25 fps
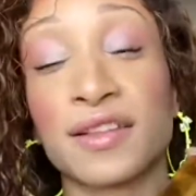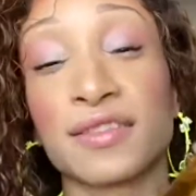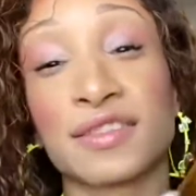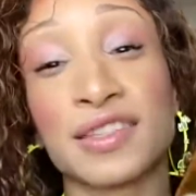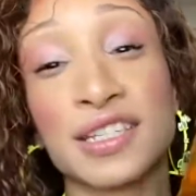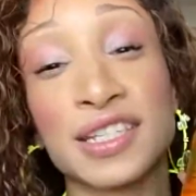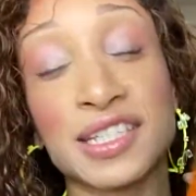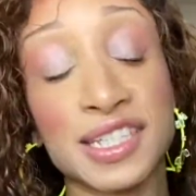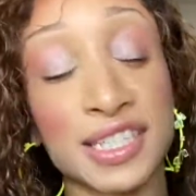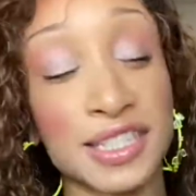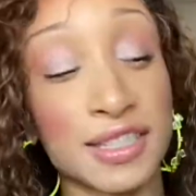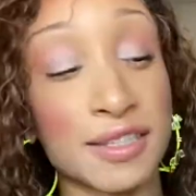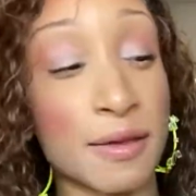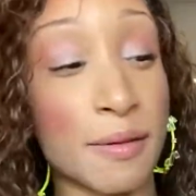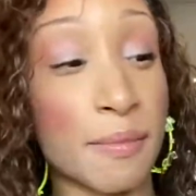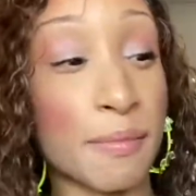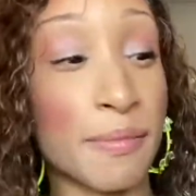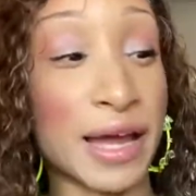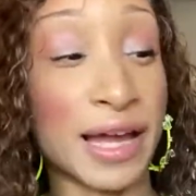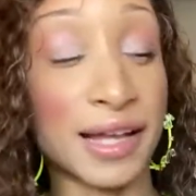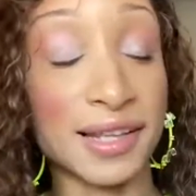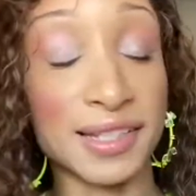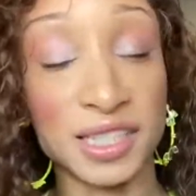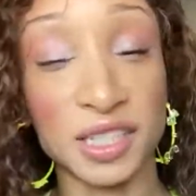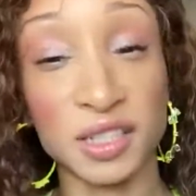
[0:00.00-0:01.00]
this
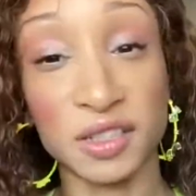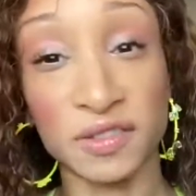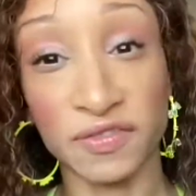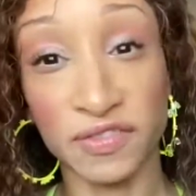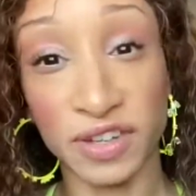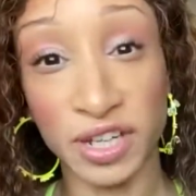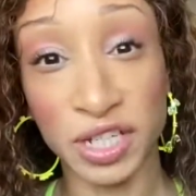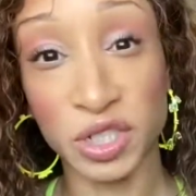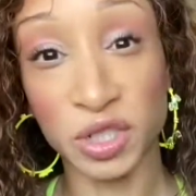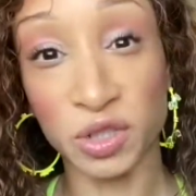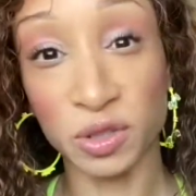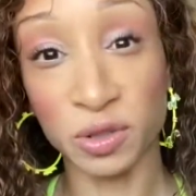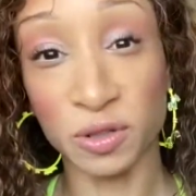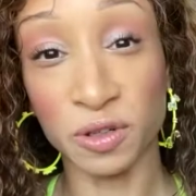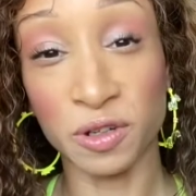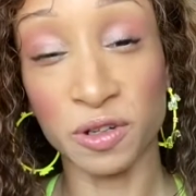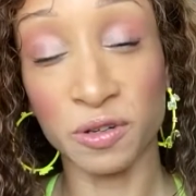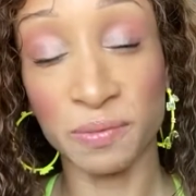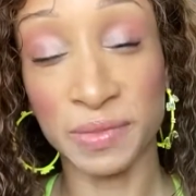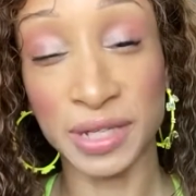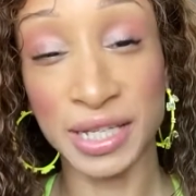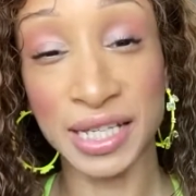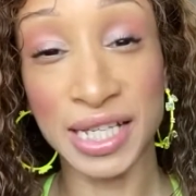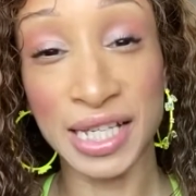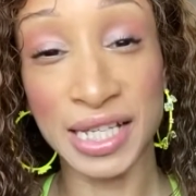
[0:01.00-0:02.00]
bouncing facial oil
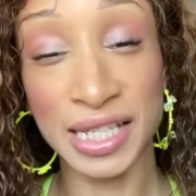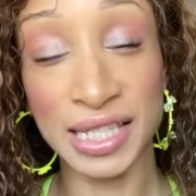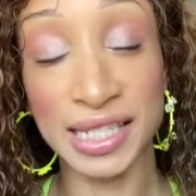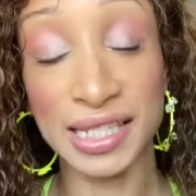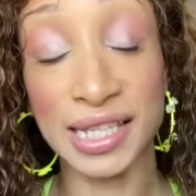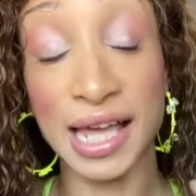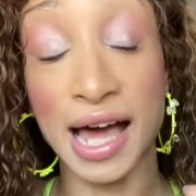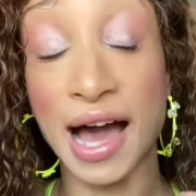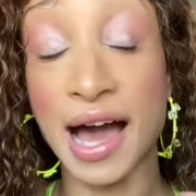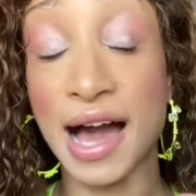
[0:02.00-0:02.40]
mist,